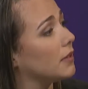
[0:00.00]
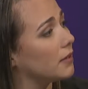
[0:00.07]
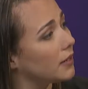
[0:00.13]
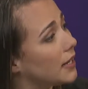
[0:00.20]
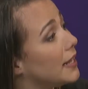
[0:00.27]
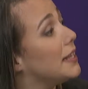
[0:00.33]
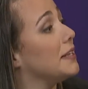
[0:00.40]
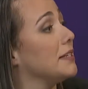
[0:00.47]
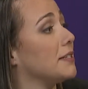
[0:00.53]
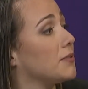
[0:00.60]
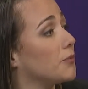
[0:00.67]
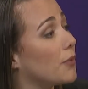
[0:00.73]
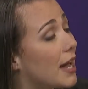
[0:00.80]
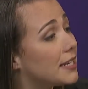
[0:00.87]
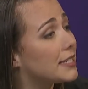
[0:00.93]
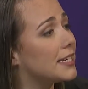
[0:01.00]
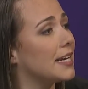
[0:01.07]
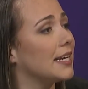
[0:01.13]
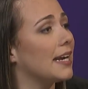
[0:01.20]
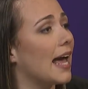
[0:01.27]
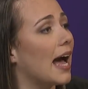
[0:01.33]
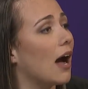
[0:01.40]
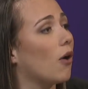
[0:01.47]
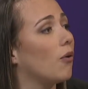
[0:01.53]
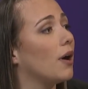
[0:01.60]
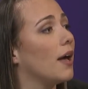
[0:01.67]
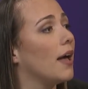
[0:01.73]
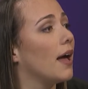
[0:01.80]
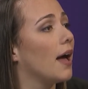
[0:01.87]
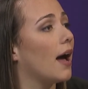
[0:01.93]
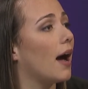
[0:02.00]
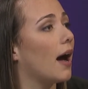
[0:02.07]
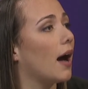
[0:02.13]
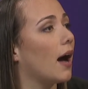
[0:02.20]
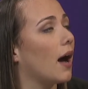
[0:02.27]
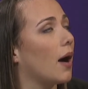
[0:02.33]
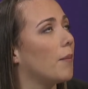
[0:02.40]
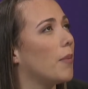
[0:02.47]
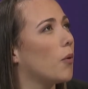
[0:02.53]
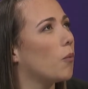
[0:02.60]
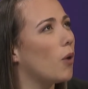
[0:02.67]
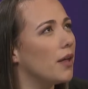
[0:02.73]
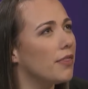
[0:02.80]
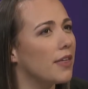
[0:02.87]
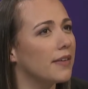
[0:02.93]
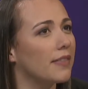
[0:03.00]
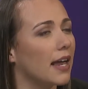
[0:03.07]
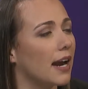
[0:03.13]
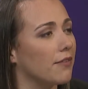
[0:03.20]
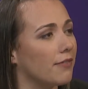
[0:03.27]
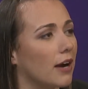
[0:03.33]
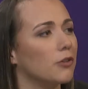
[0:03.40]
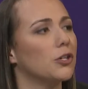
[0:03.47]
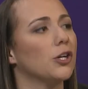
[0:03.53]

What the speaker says: he's resting now. But one thing that I found